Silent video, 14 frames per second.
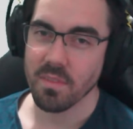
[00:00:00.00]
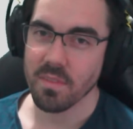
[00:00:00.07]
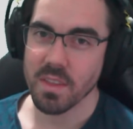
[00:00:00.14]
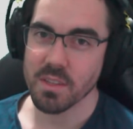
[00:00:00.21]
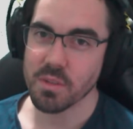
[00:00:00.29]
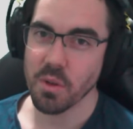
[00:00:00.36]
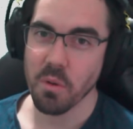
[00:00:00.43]

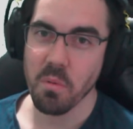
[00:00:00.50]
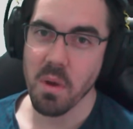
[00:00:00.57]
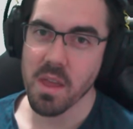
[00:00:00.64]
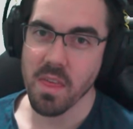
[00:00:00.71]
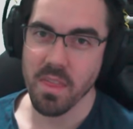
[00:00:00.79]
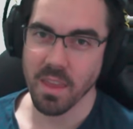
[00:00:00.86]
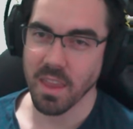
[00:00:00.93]
there's no way
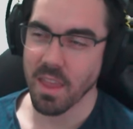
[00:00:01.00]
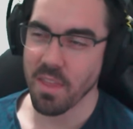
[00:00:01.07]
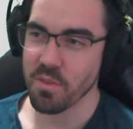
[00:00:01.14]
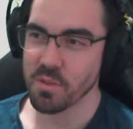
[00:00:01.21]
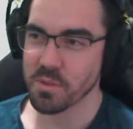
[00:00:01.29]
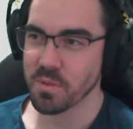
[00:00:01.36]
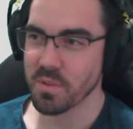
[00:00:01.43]
that they're getting
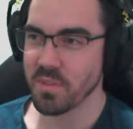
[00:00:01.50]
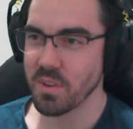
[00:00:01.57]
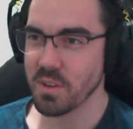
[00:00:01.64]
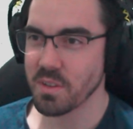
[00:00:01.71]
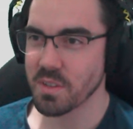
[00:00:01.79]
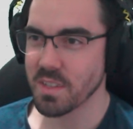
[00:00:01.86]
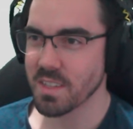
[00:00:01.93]
those
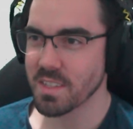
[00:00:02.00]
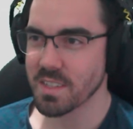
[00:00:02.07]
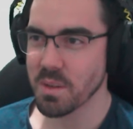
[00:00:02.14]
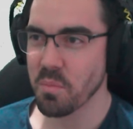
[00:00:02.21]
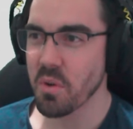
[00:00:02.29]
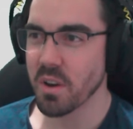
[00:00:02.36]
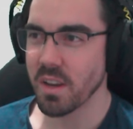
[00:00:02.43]
reviews as
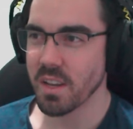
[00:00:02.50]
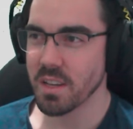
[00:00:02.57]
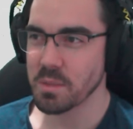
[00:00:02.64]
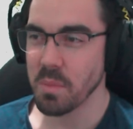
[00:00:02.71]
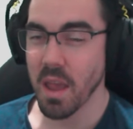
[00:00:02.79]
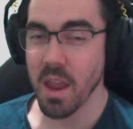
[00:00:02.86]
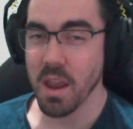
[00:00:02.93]
someone is
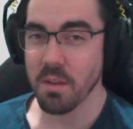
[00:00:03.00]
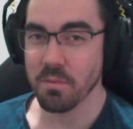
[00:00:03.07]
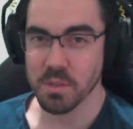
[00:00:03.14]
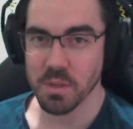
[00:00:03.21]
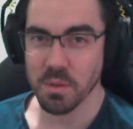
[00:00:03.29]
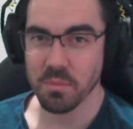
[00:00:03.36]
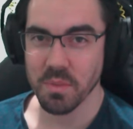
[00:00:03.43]
paying for
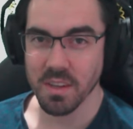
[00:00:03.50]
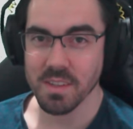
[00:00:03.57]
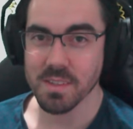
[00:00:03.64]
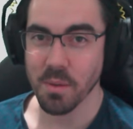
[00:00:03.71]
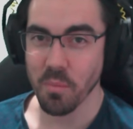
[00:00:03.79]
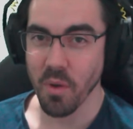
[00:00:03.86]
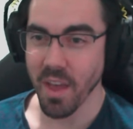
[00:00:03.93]
something
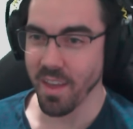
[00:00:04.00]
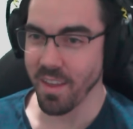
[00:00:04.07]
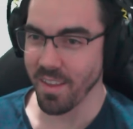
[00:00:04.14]
somewhere